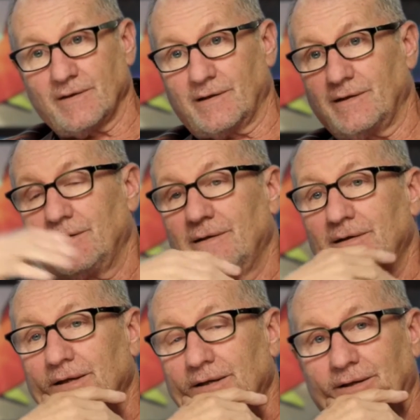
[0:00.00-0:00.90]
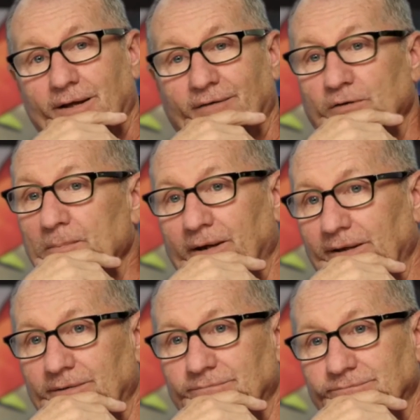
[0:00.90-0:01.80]
I think
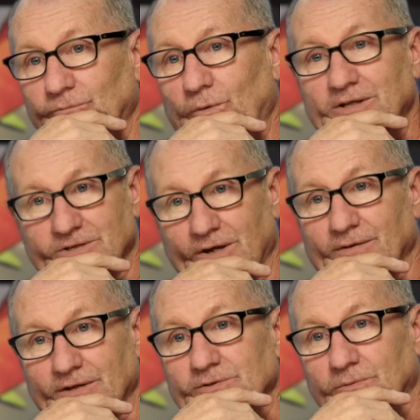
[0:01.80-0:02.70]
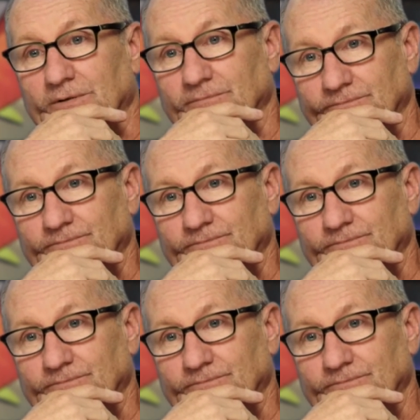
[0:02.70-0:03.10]
everybody wins on this one.